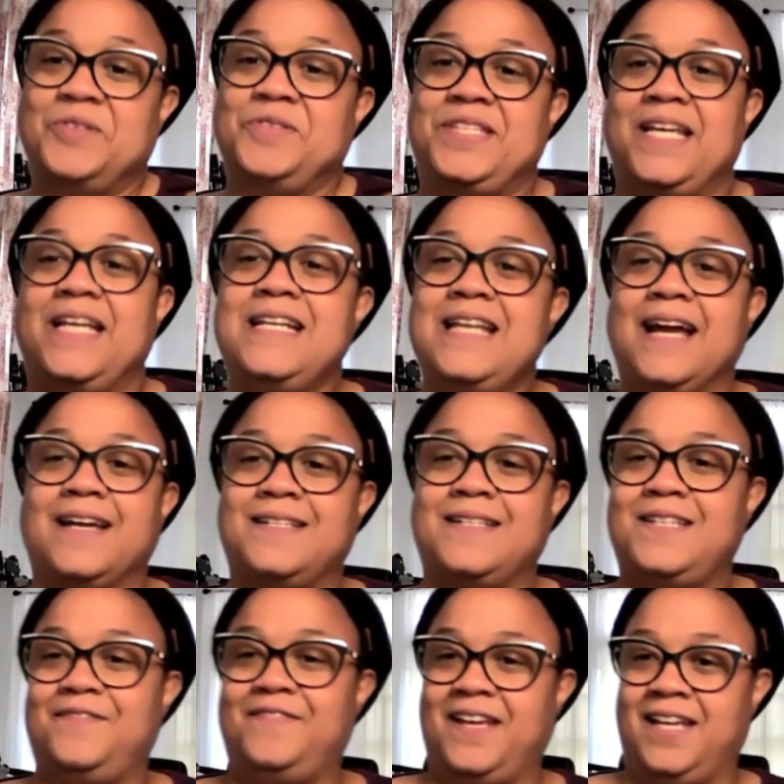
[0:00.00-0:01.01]
You send
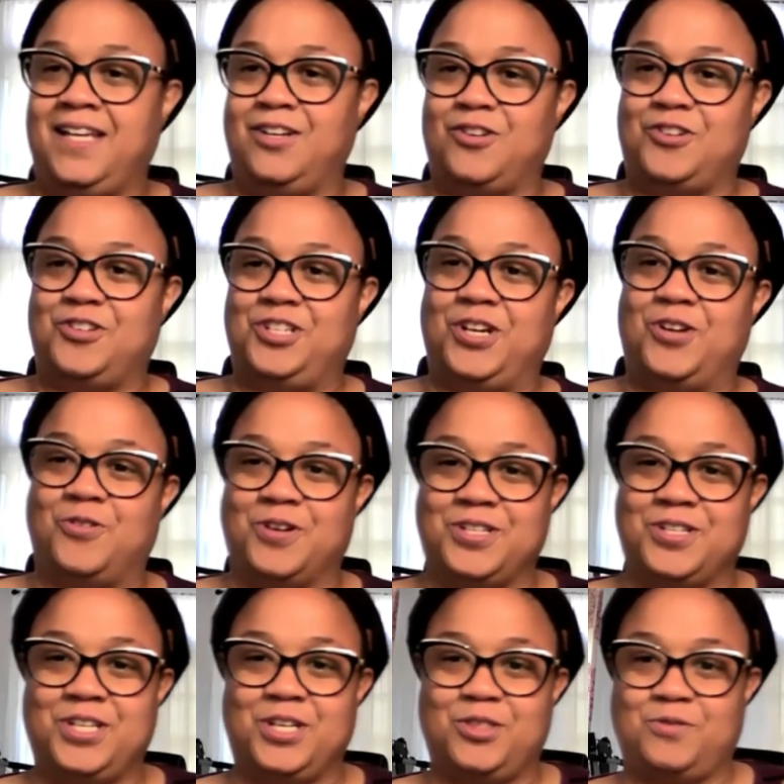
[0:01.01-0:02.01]
negative energy
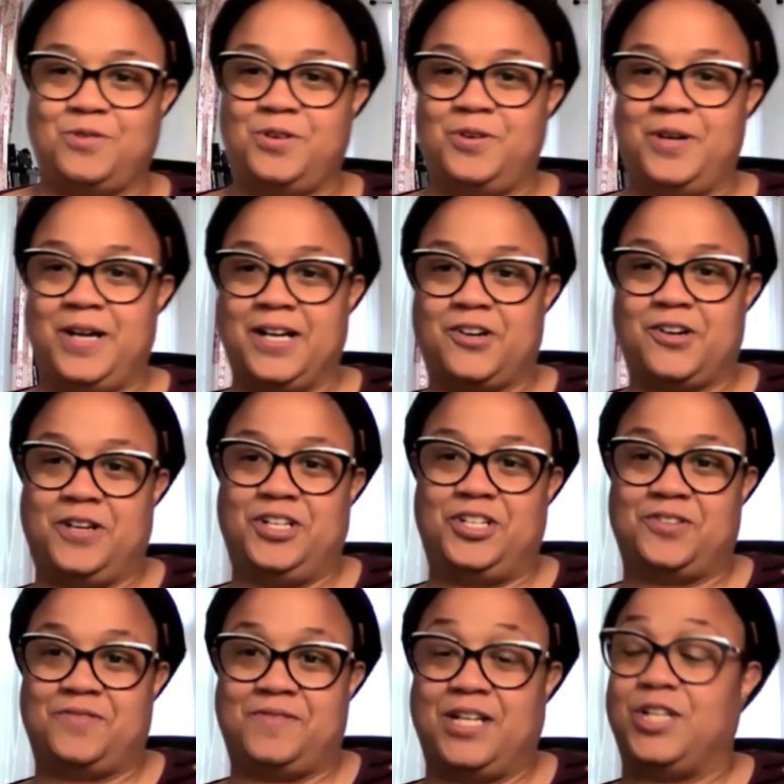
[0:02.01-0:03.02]
coursing through a
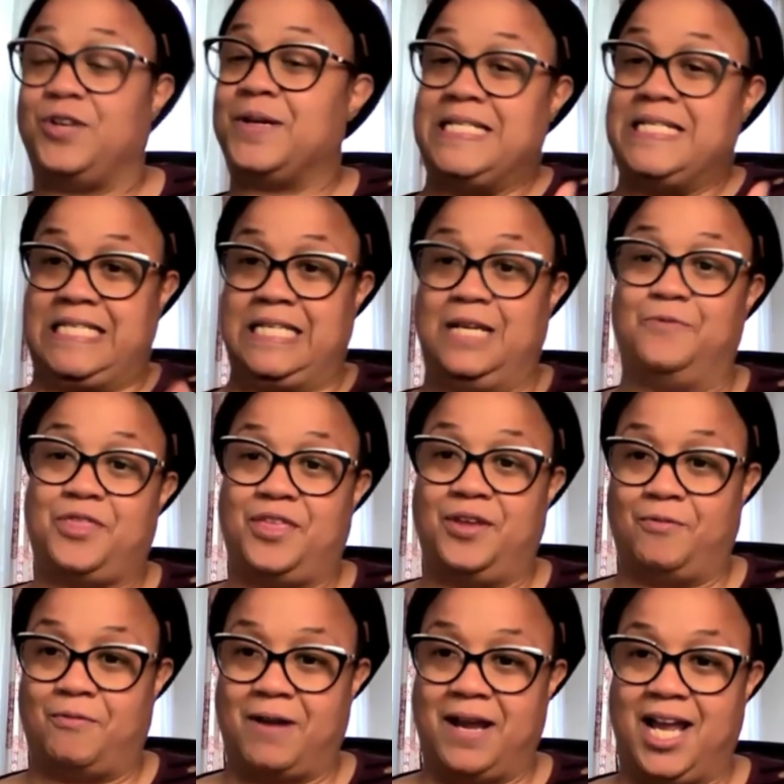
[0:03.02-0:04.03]
creature that you can see
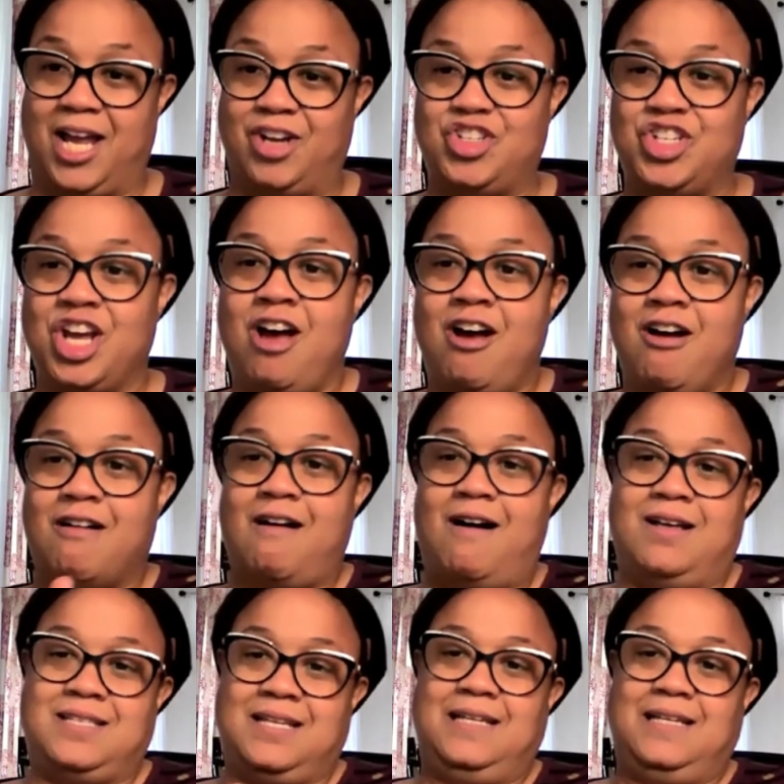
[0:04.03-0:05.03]
within range,
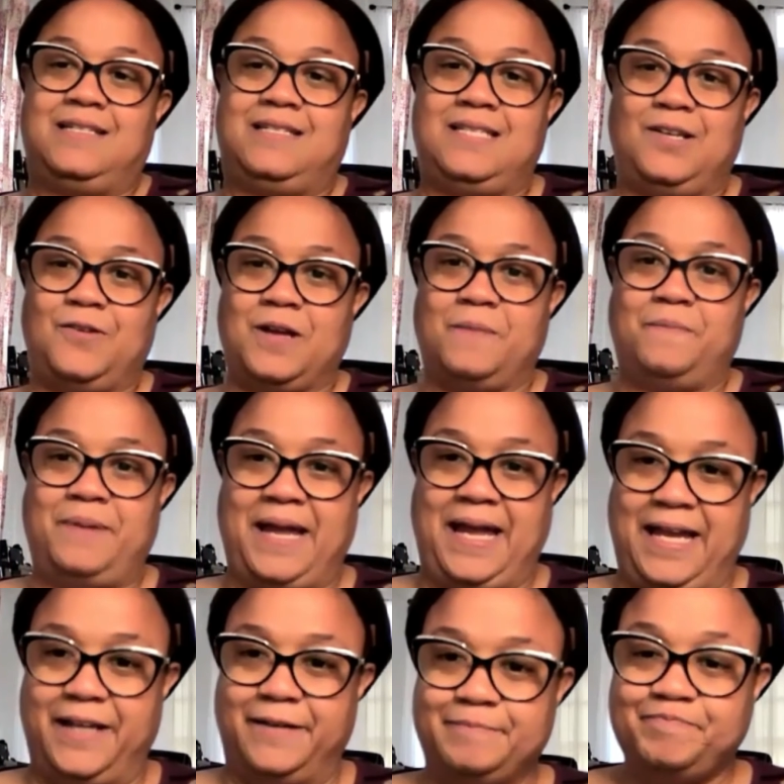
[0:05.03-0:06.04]
causing it searing
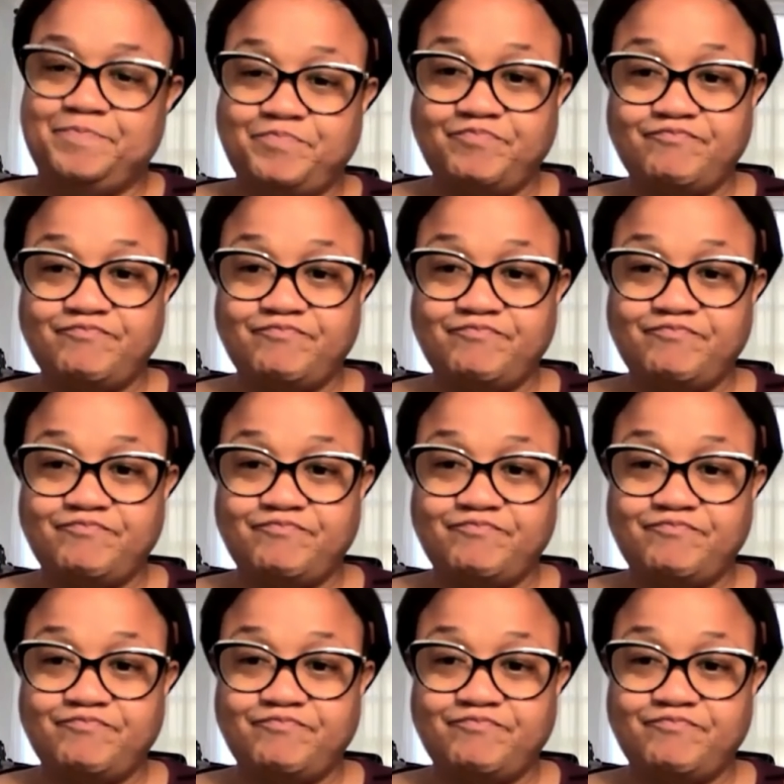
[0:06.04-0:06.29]
pain.